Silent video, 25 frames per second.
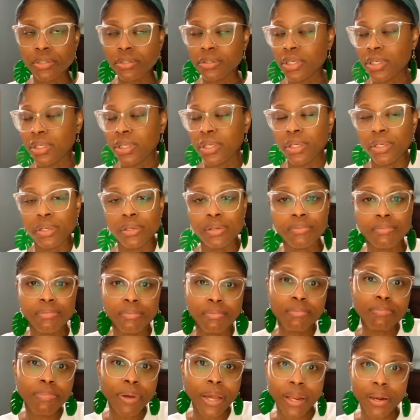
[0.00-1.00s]
it didn't
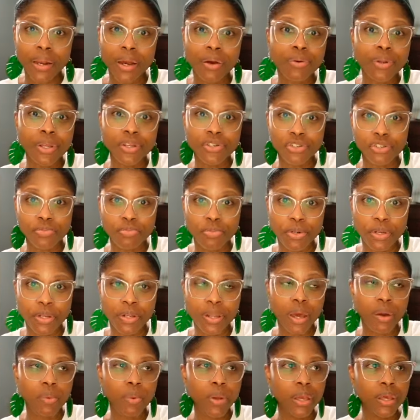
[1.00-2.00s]
pan out. Let's just put it
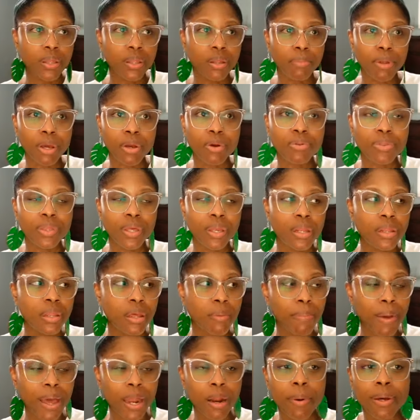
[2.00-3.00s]
that way. Because I'm not going to say
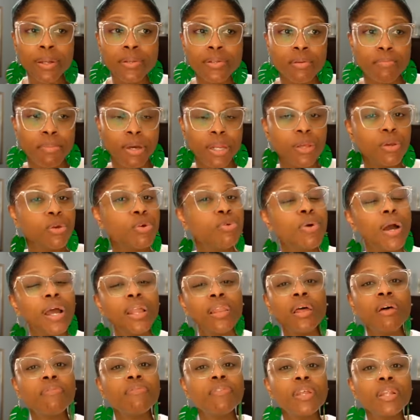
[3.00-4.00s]
anything bad about somebody who I
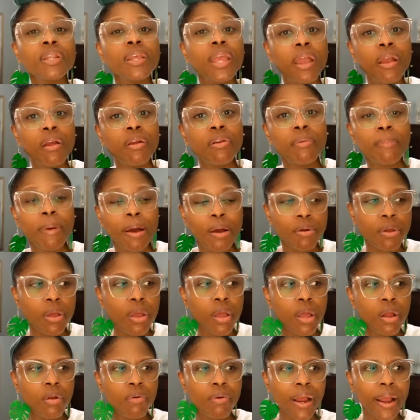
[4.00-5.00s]
loved and cared about,
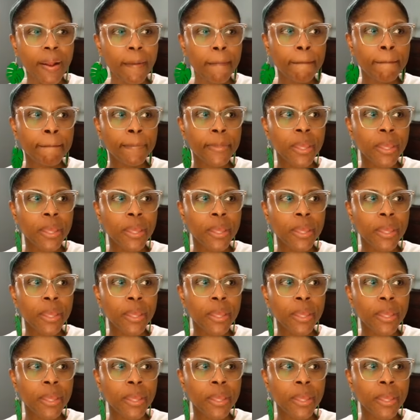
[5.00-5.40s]
right?